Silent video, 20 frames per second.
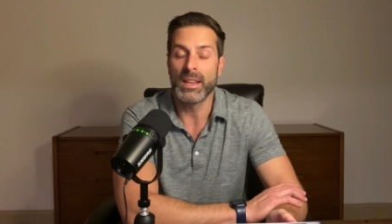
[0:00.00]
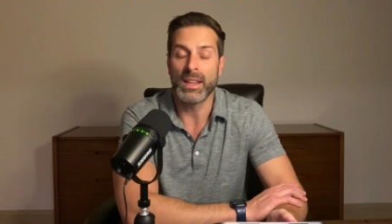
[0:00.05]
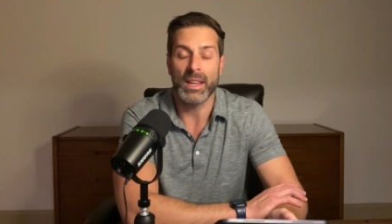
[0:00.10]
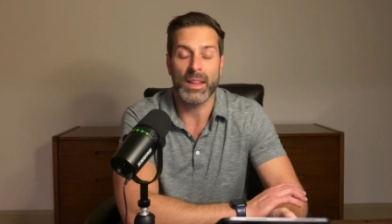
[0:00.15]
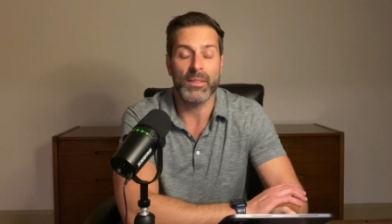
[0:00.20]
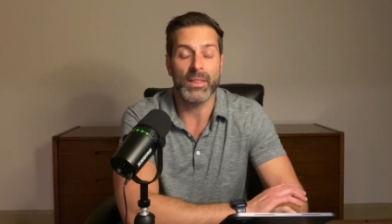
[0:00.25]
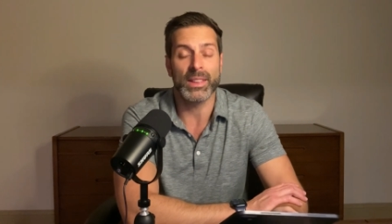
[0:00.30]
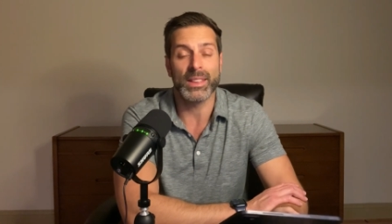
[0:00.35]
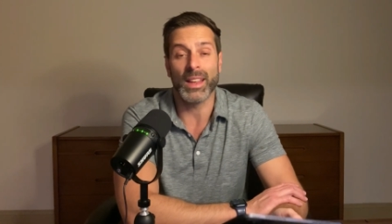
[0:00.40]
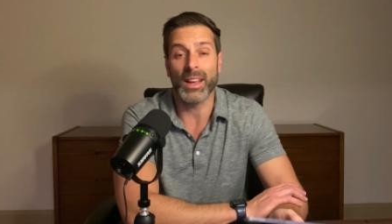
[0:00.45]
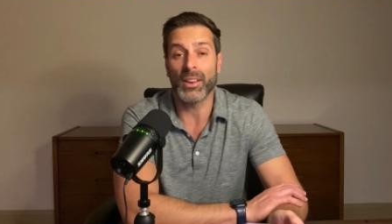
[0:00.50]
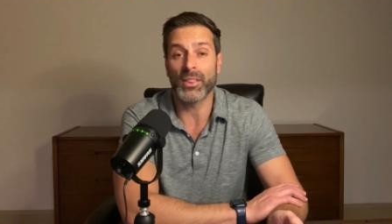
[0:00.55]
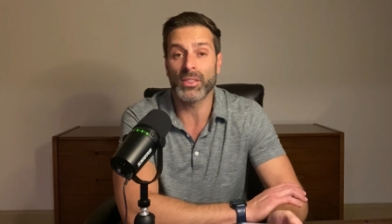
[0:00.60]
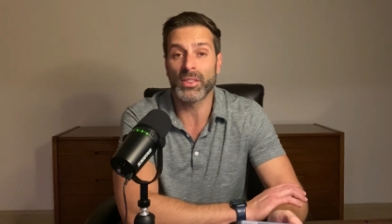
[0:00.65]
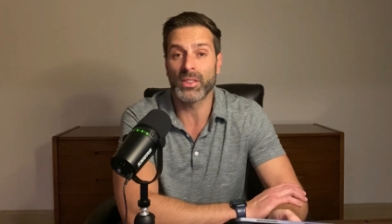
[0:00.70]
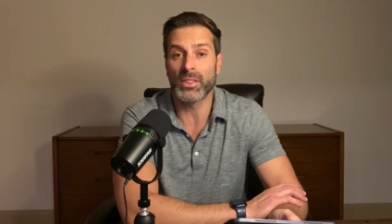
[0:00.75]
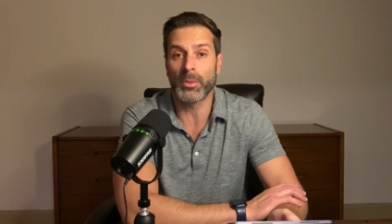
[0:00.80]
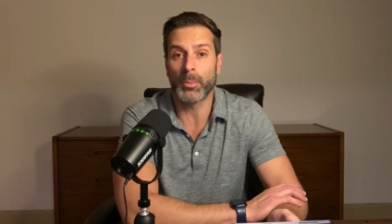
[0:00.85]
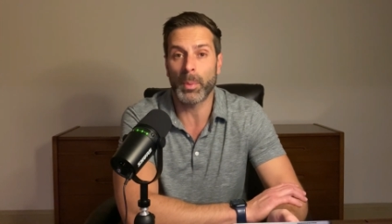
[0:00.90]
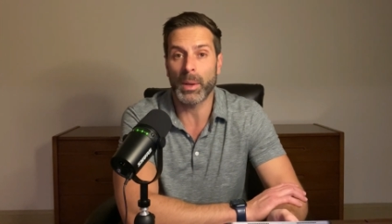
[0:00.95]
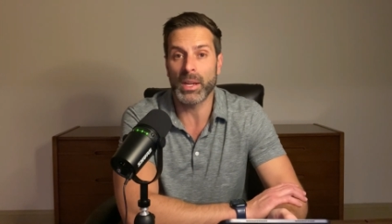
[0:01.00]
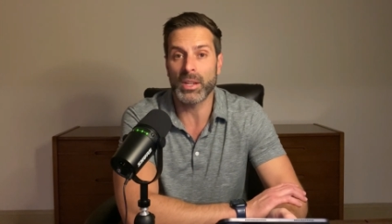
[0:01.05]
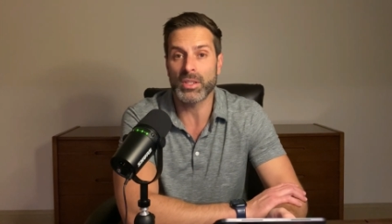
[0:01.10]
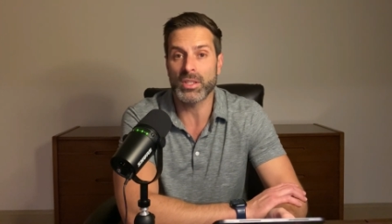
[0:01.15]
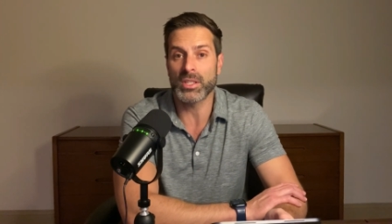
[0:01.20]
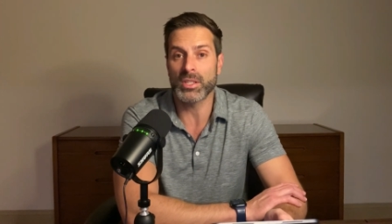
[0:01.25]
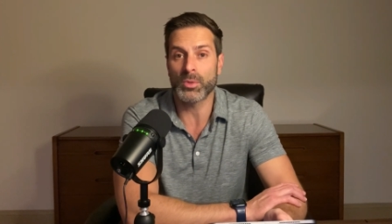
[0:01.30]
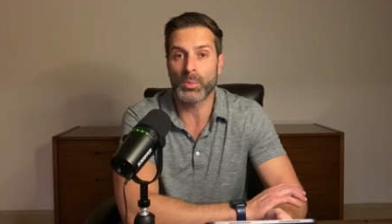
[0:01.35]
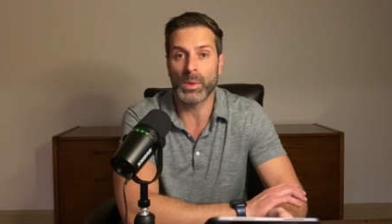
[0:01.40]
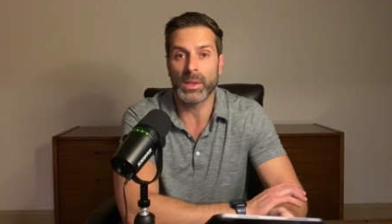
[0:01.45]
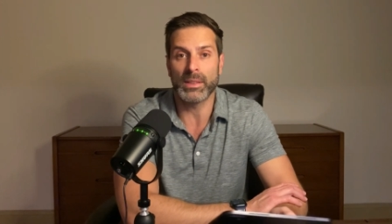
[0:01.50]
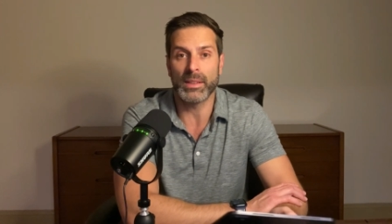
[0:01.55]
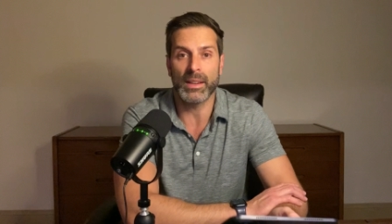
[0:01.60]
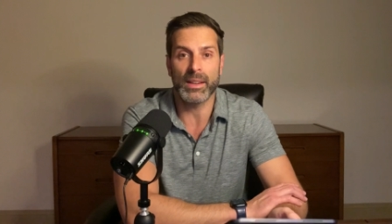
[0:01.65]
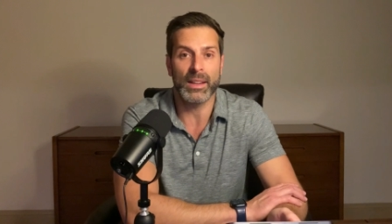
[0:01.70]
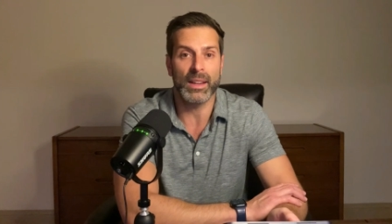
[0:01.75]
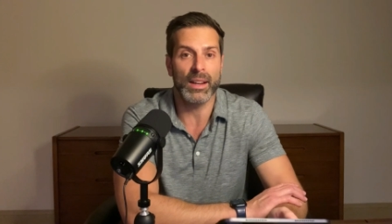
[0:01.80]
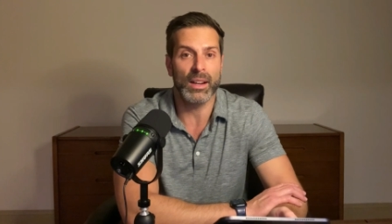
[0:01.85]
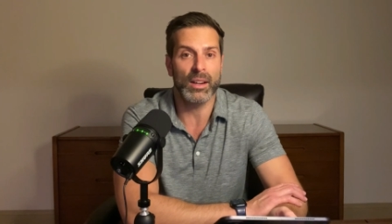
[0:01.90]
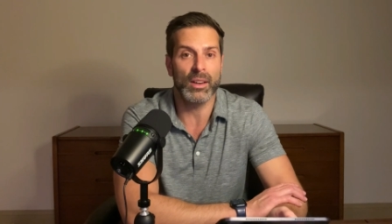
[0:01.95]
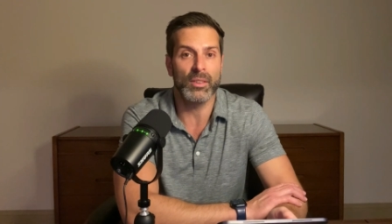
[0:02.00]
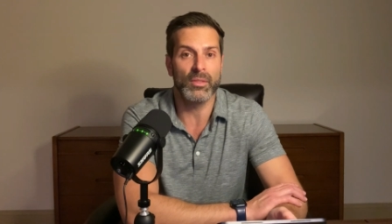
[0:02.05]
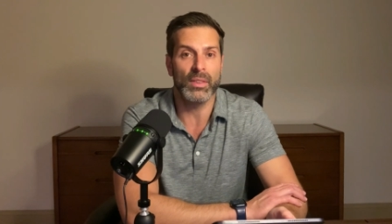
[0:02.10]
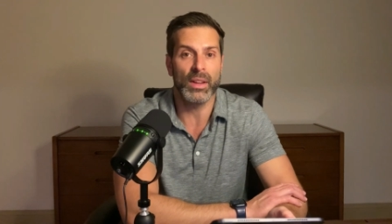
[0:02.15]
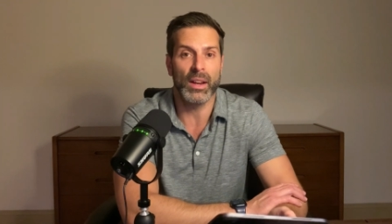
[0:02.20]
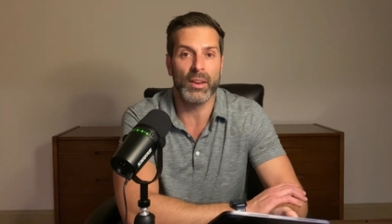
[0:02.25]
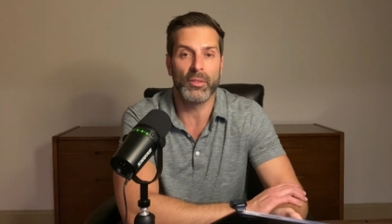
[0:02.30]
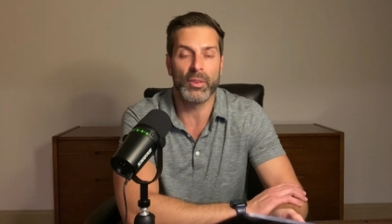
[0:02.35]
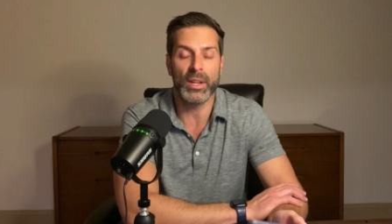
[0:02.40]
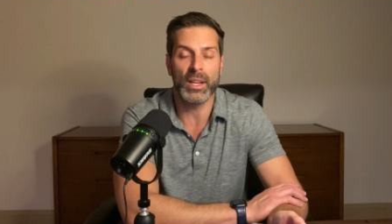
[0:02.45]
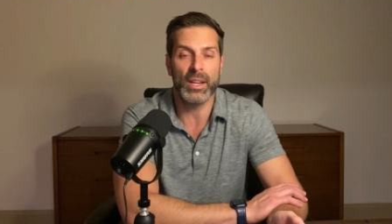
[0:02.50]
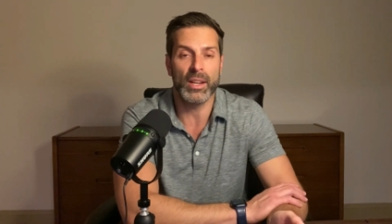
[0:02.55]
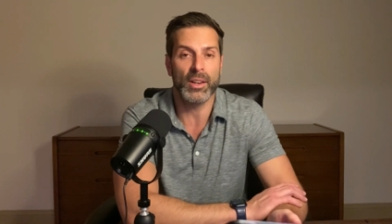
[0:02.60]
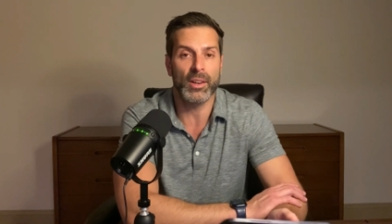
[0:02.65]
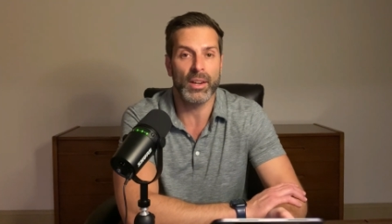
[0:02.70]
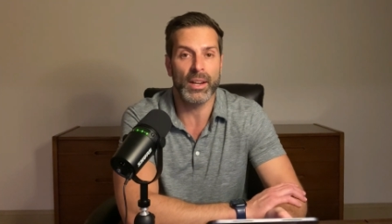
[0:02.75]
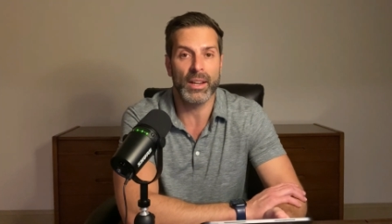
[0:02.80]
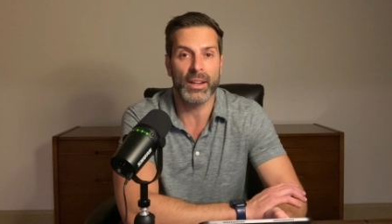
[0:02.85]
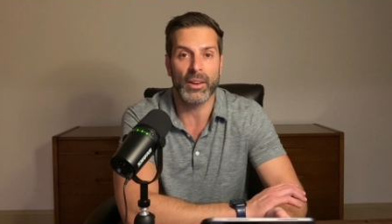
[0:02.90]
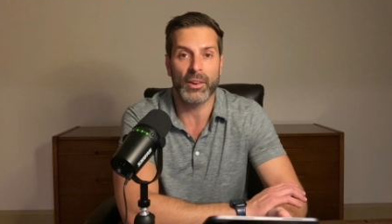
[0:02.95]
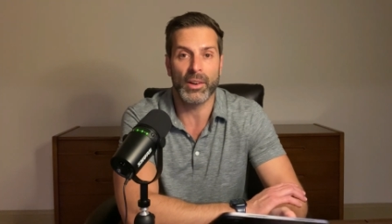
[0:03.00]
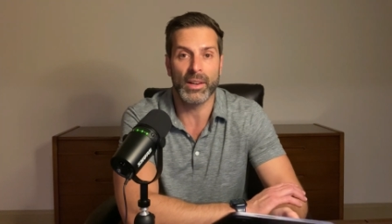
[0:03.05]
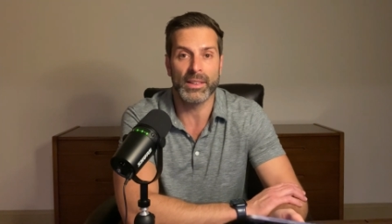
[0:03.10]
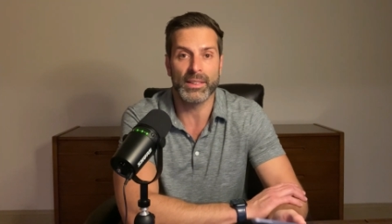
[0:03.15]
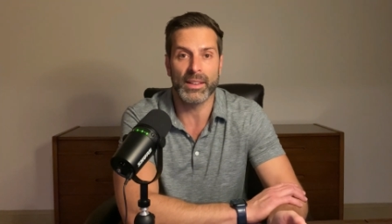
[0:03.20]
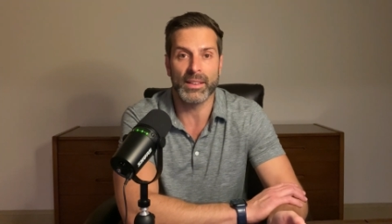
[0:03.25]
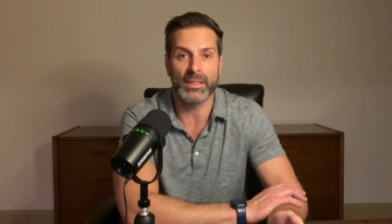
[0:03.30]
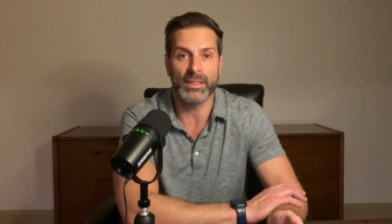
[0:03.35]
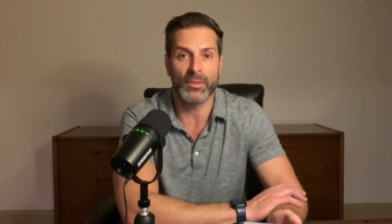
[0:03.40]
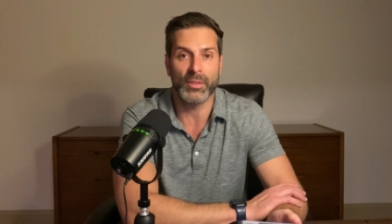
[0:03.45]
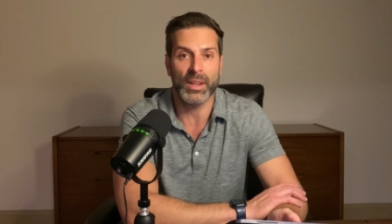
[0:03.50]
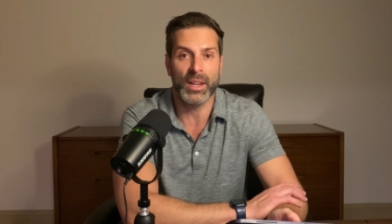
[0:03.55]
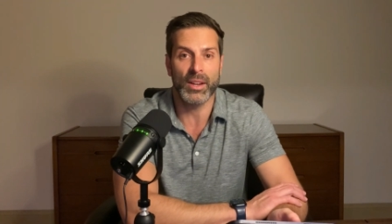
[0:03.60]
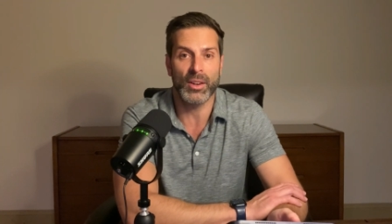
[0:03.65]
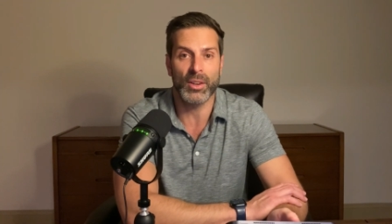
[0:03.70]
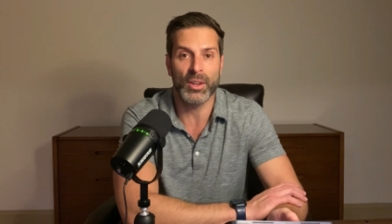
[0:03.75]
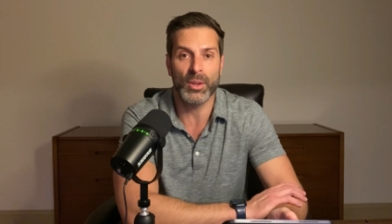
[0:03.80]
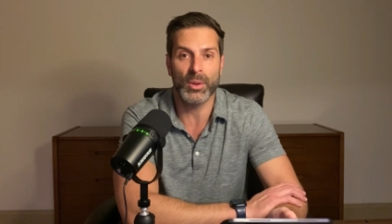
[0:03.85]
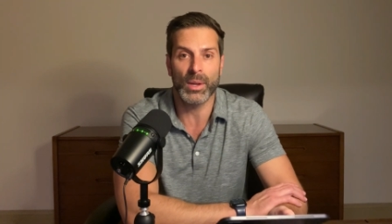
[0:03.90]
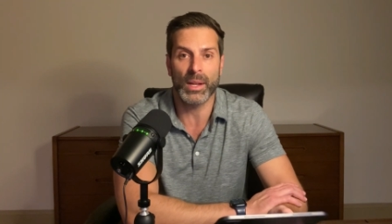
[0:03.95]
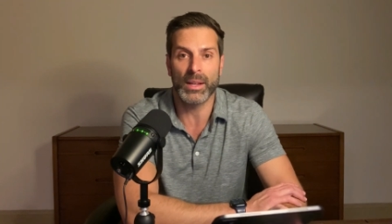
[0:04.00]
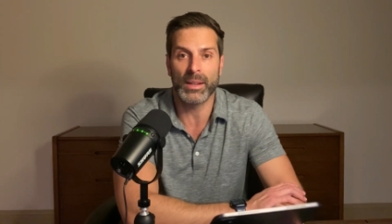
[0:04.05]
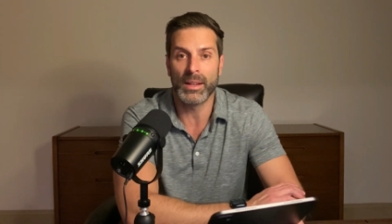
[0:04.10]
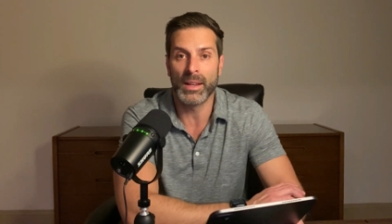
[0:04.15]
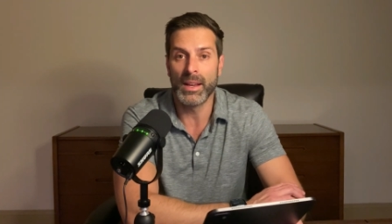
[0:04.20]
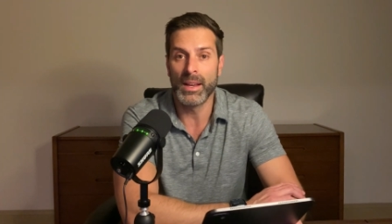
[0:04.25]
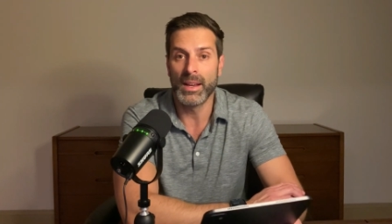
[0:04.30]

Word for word: even thousands of patients we take care of every year in our intensive care unit,